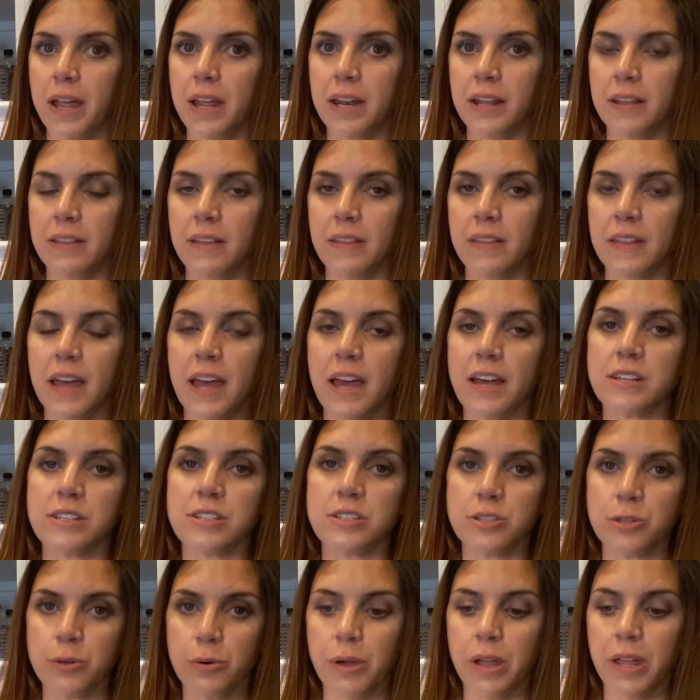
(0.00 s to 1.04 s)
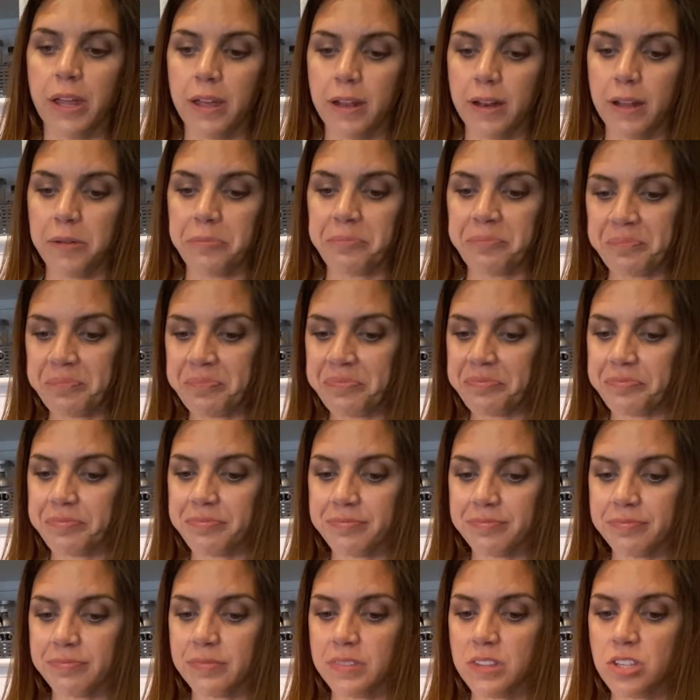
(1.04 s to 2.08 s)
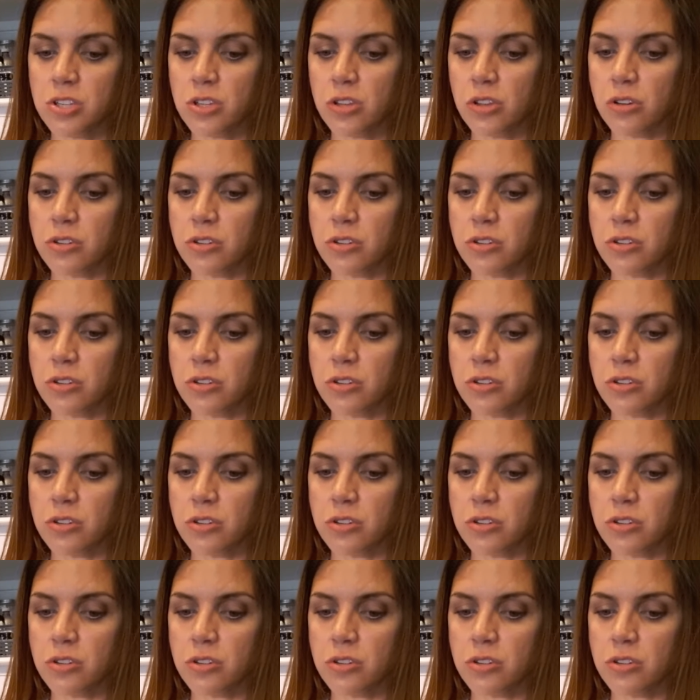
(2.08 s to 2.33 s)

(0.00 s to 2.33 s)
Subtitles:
anything that has soy in it. So